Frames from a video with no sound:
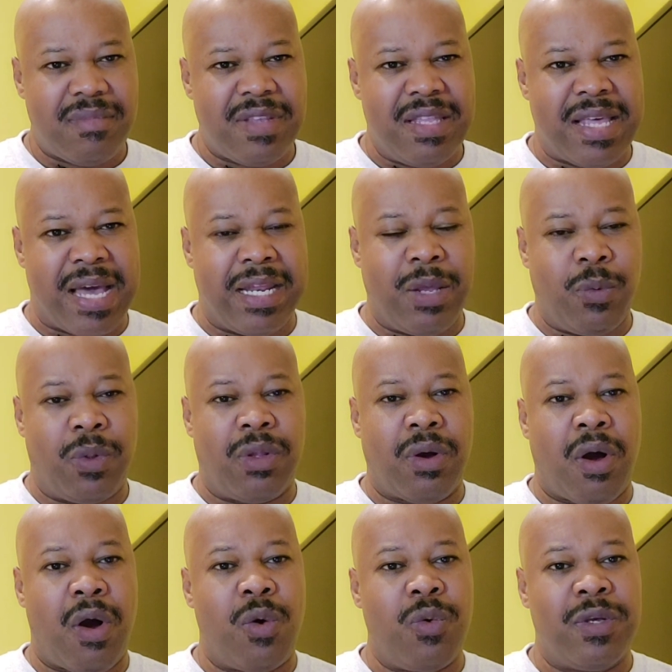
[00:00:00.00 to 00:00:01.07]
That it will
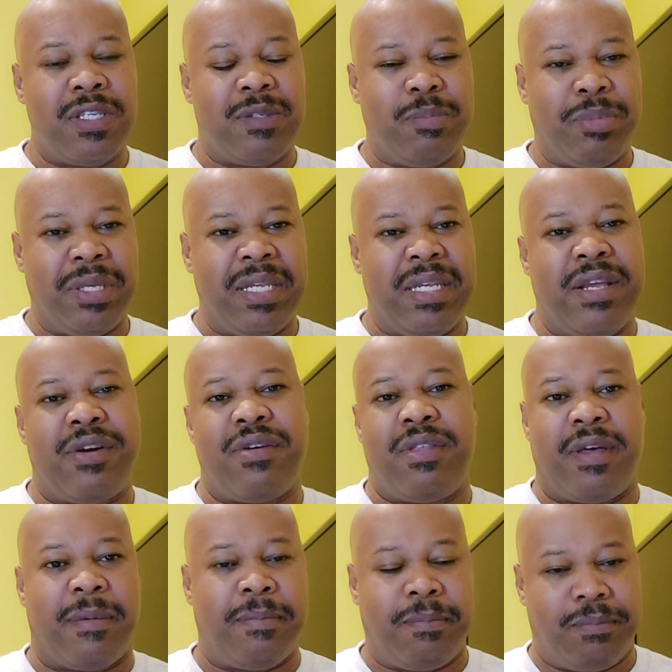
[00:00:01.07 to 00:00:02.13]
always be near
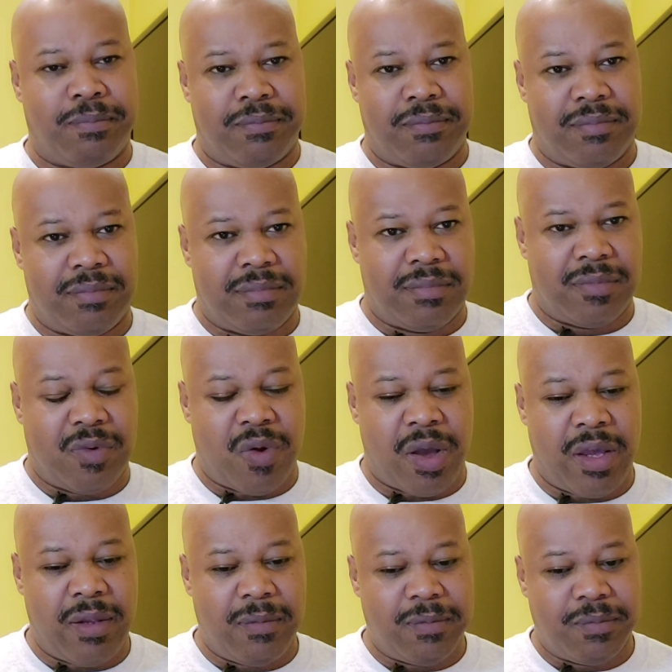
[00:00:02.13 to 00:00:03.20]
them,
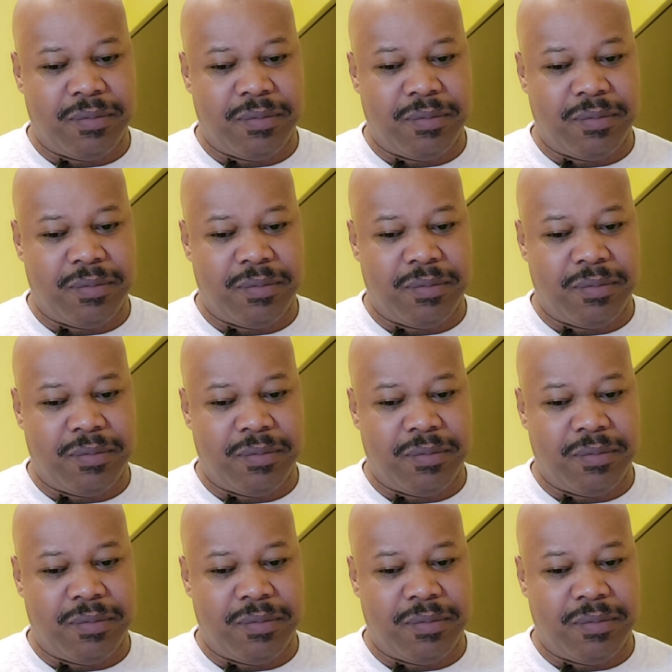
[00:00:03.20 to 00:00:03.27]
right?